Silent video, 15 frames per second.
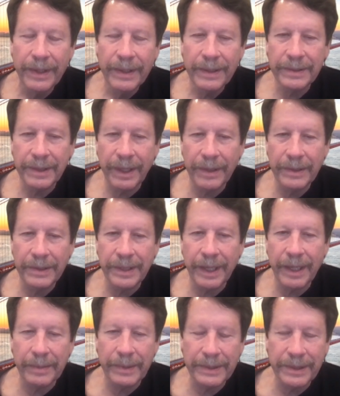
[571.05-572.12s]
there's an
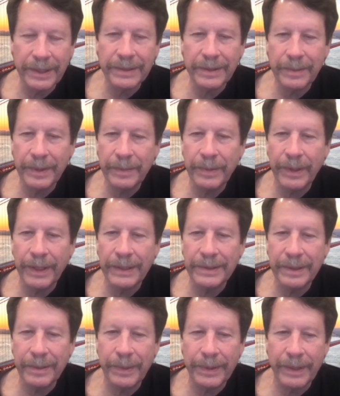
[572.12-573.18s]
understandable system in place
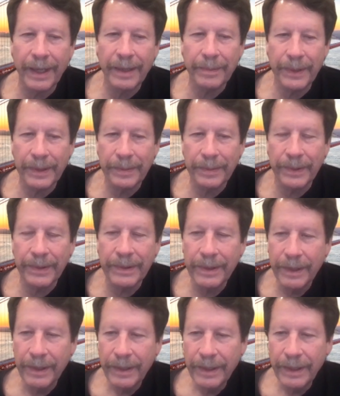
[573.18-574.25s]
to protect people
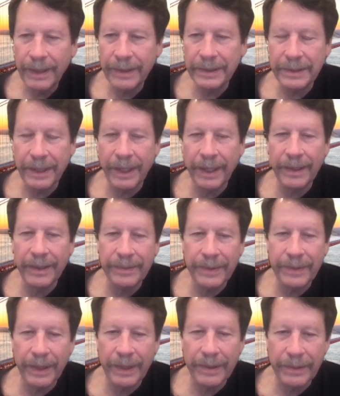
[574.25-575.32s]
in the setting of
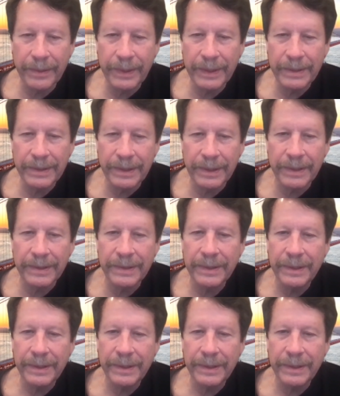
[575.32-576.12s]
clinical research.